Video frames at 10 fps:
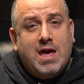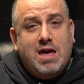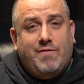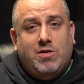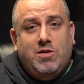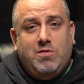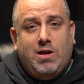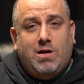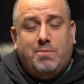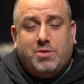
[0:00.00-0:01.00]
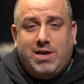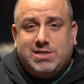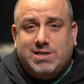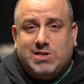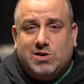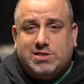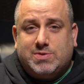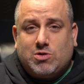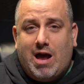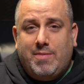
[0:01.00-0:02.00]
If you're new here, please consider
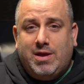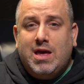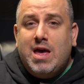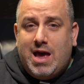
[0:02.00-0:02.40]
subscribing,